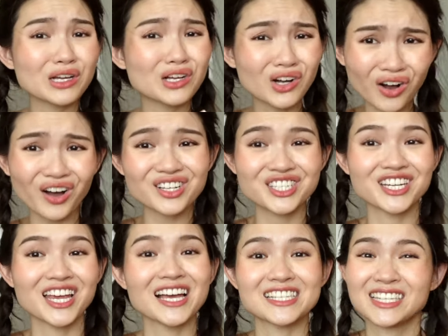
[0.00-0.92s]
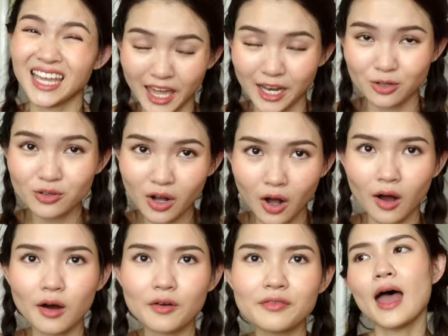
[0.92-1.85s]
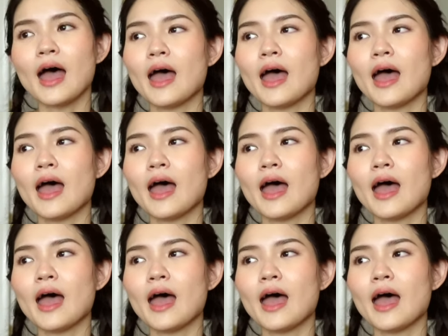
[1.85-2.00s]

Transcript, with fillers: because she has kennel cough